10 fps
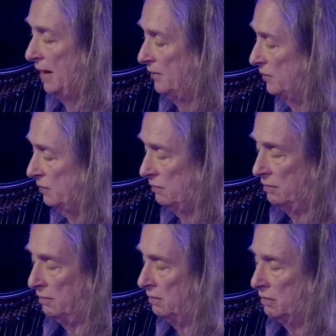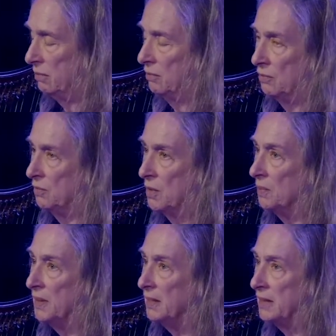that's
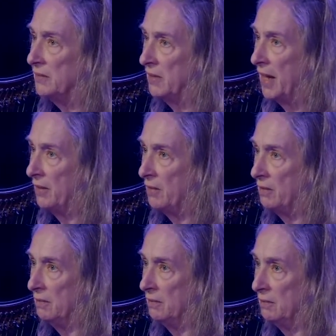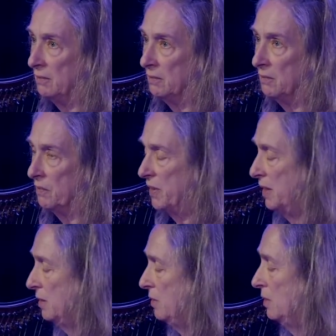completely standard
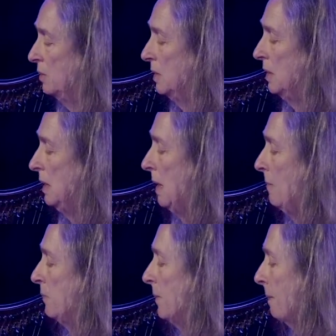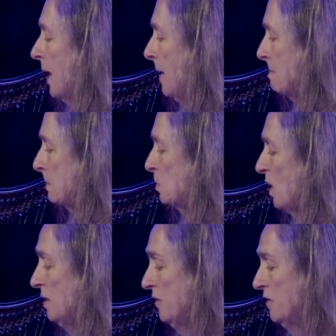thing to do.
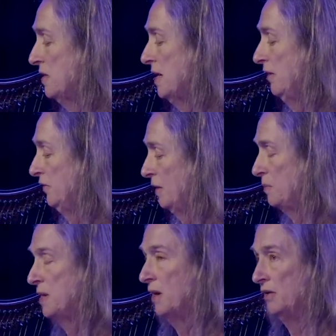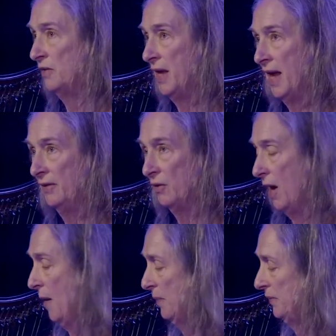Another thing is that because the hands
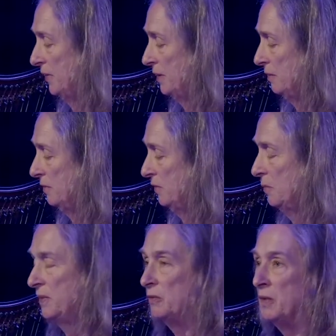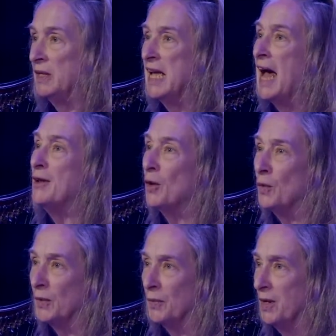are opposite, the
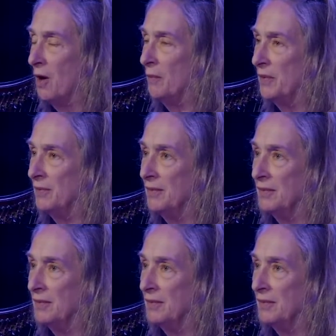bispigliando, what we call